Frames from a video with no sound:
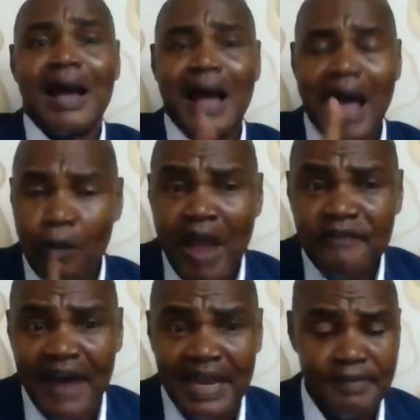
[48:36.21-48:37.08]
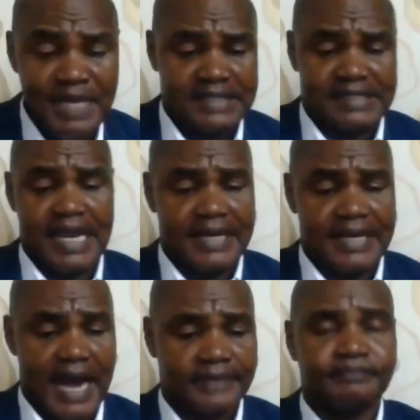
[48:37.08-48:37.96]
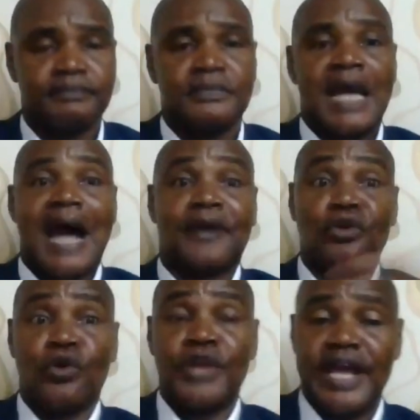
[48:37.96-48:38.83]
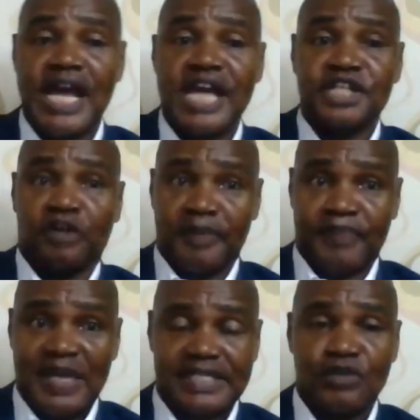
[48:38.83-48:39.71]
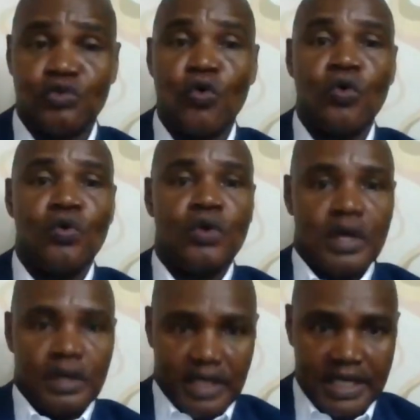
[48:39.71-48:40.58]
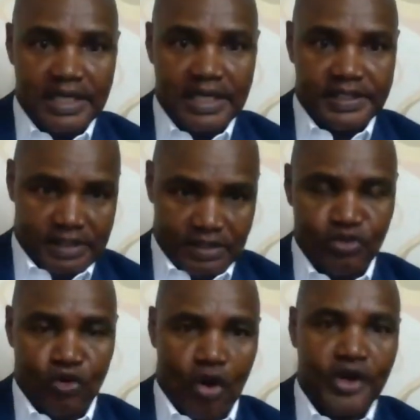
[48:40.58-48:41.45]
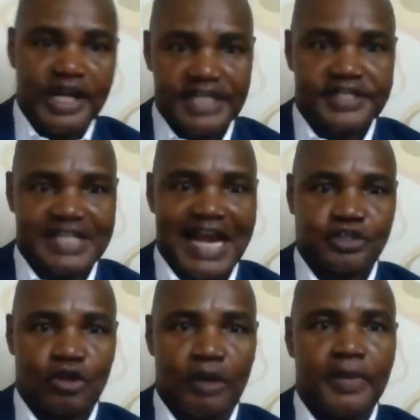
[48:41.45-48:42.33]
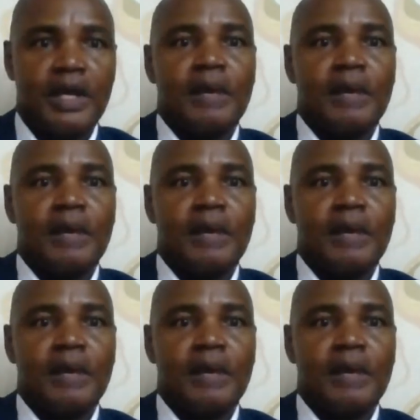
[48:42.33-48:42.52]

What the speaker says: However, let me say that I don't know the age of the person who is running this startup,